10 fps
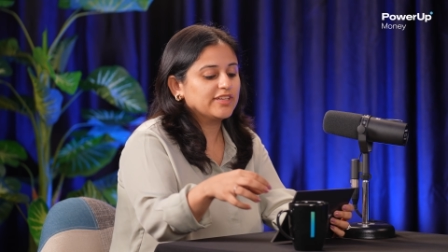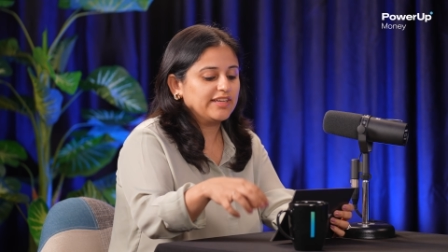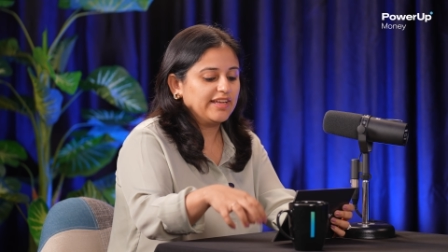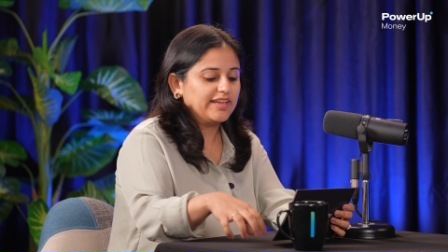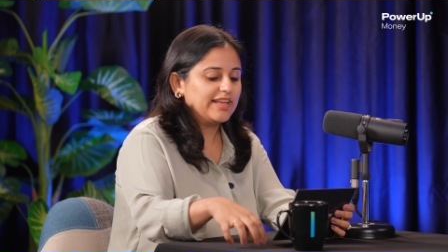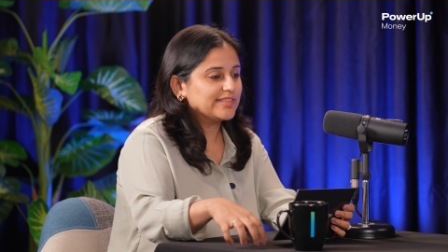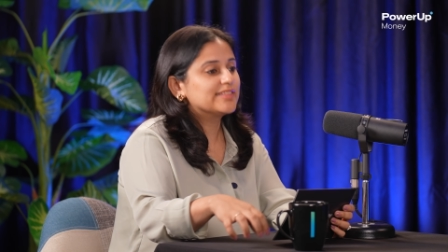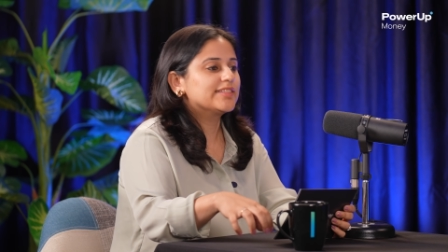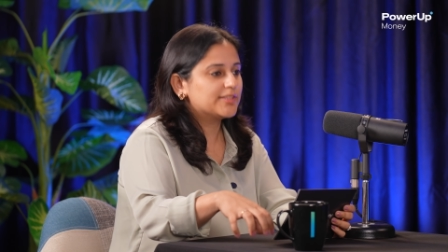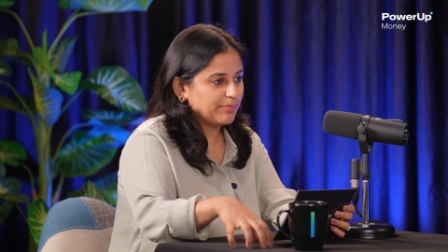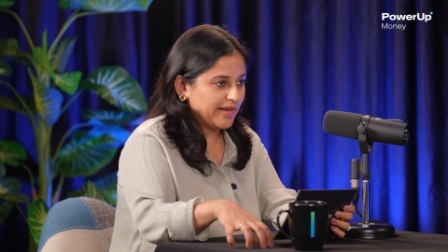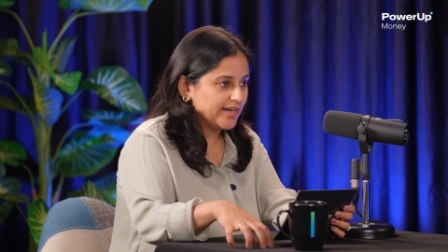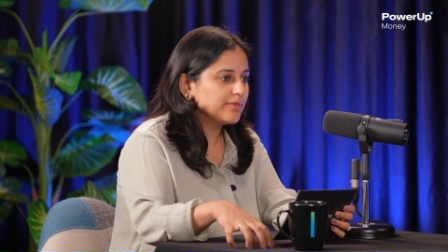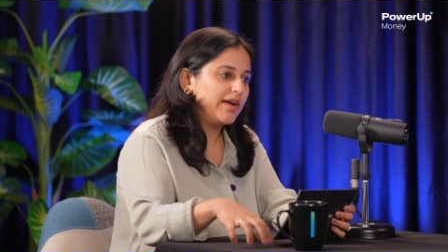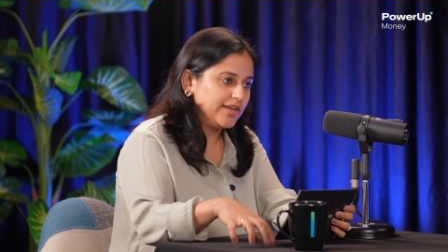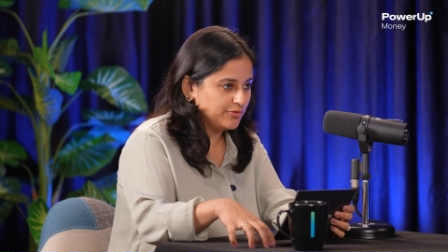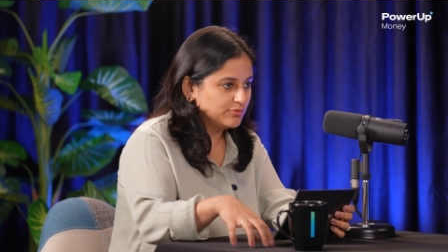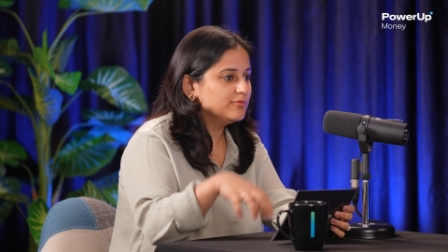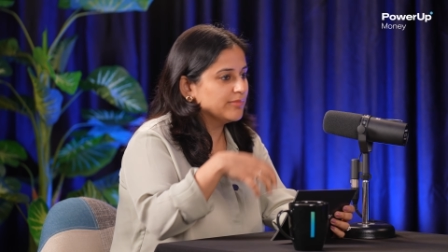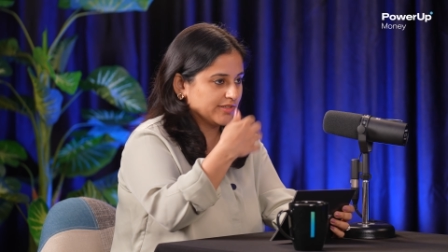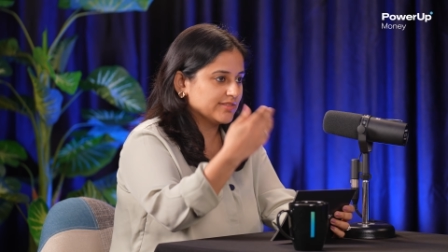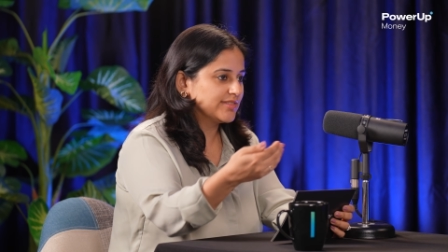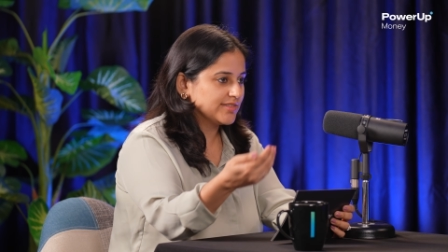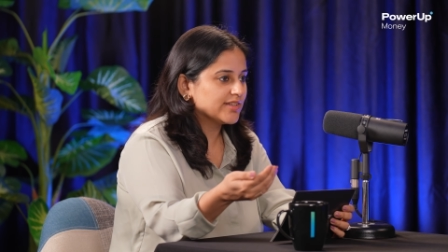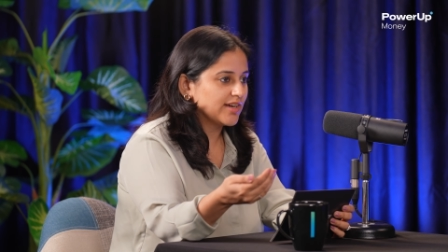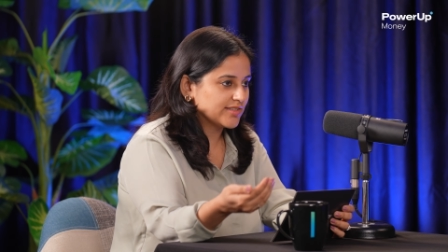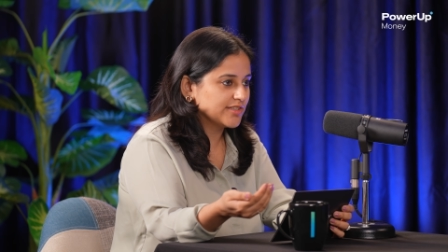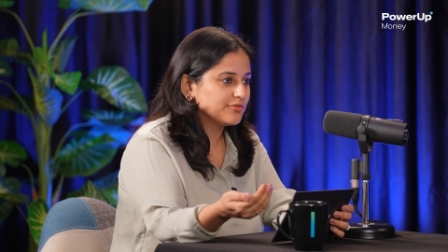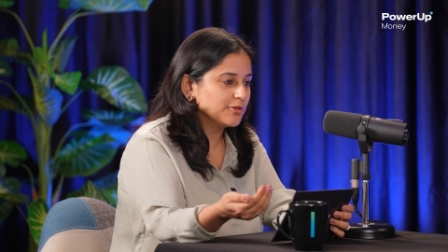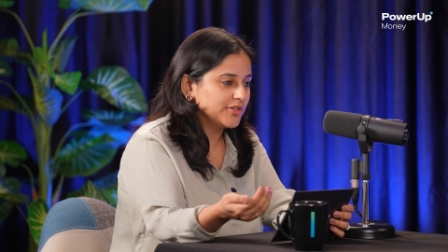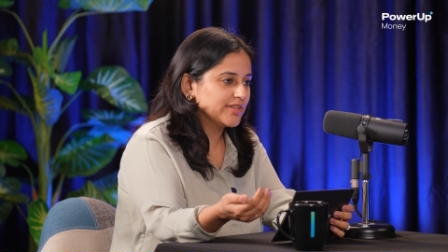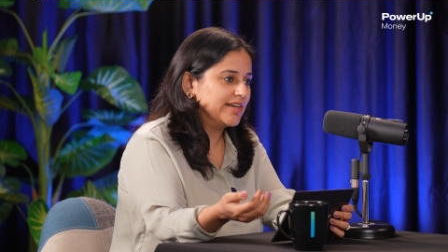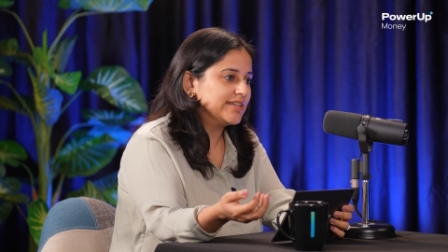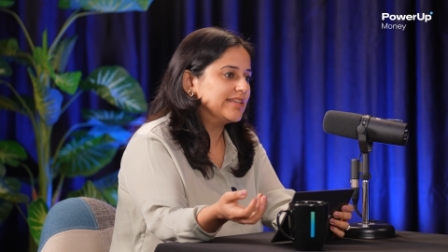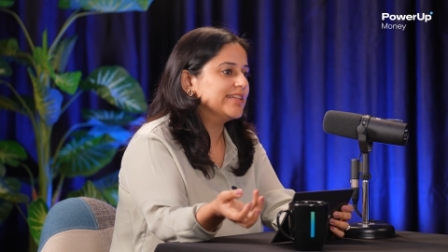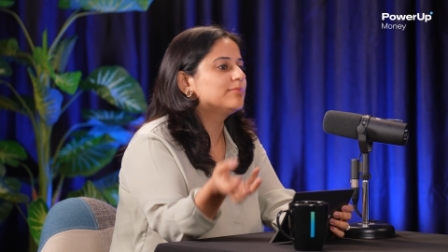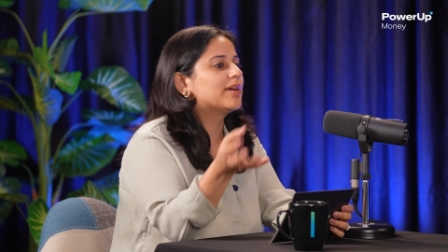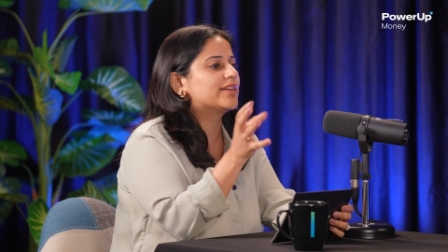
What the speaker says: So in essence, it's paid by you because it's deducted from your rental yield,